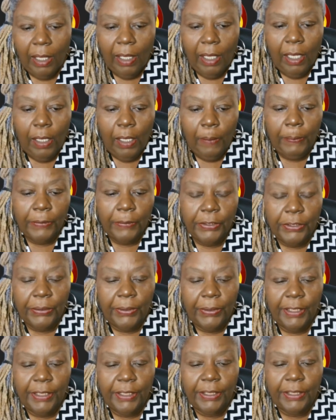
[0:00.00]

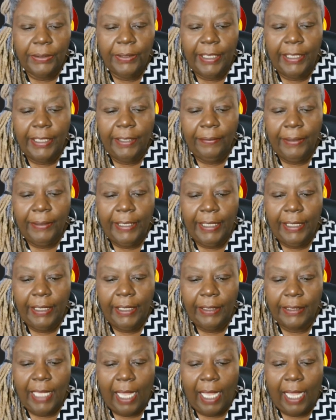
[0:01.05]
Pursuant to Erie
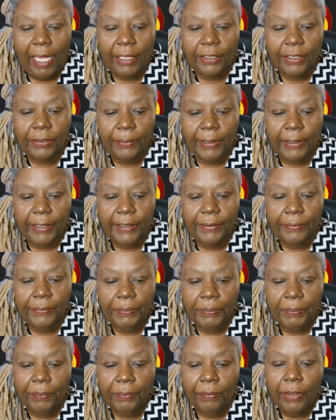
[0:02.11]
doctrine,
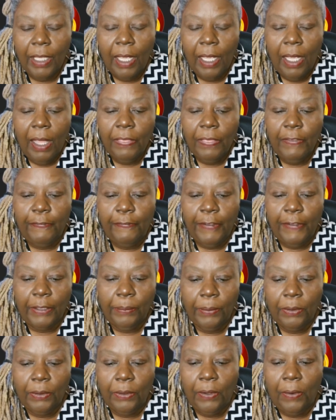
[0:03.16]
the
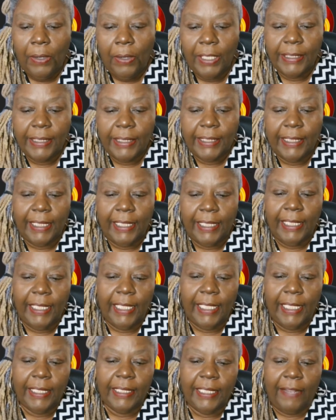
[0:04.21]
federal court sitting
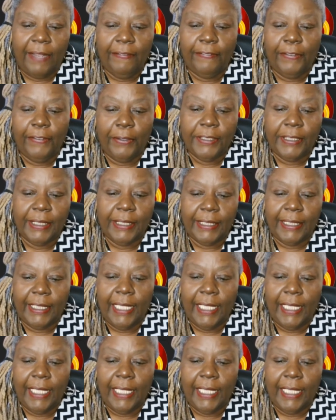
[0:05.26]
in diversity